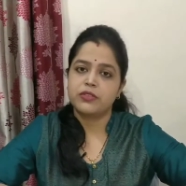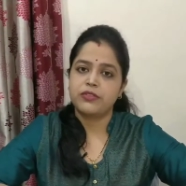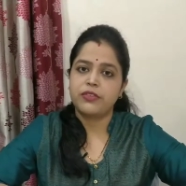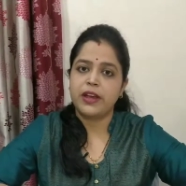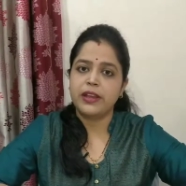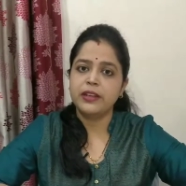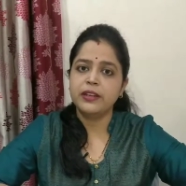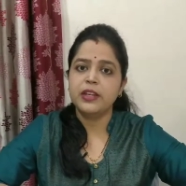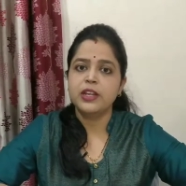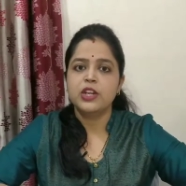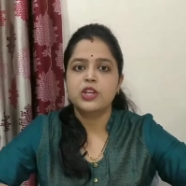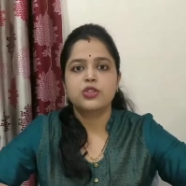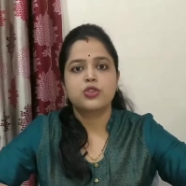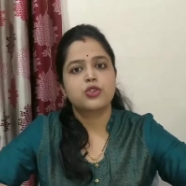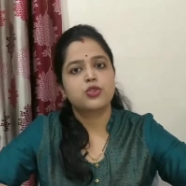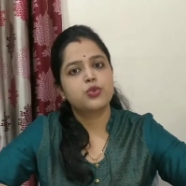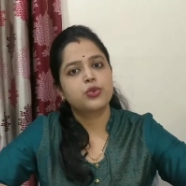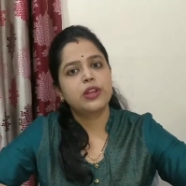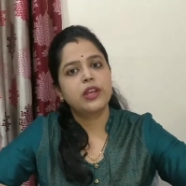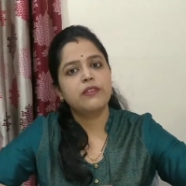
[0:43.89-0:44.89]
Fine.
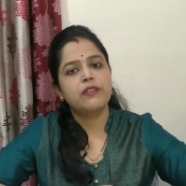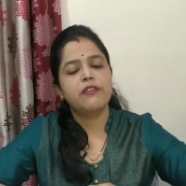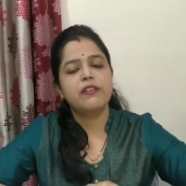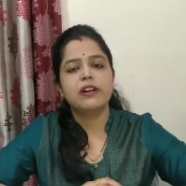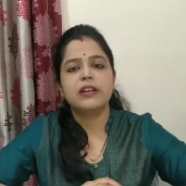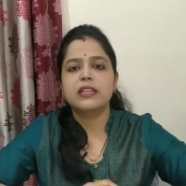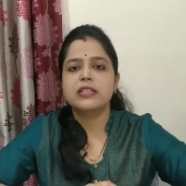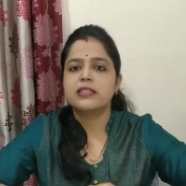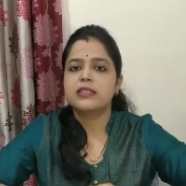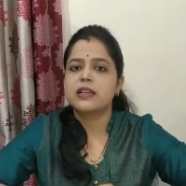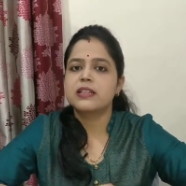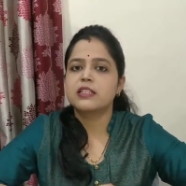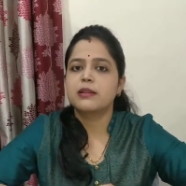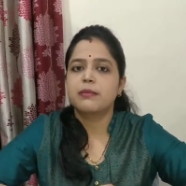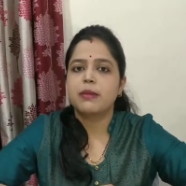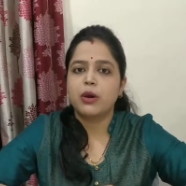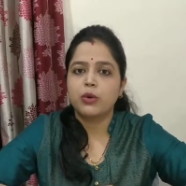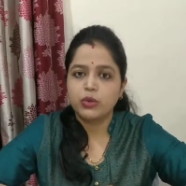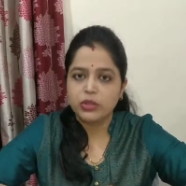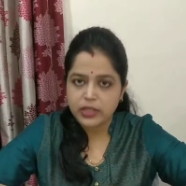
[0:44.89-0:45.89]
So, today we will discuss
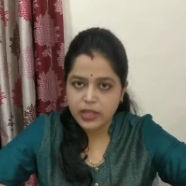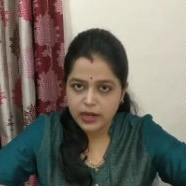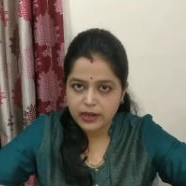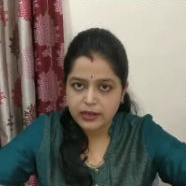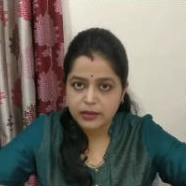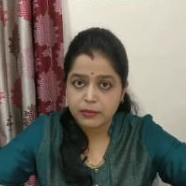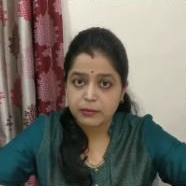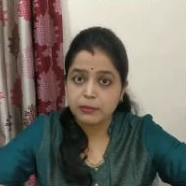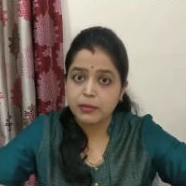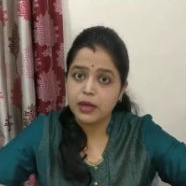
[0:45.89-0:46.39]
about that.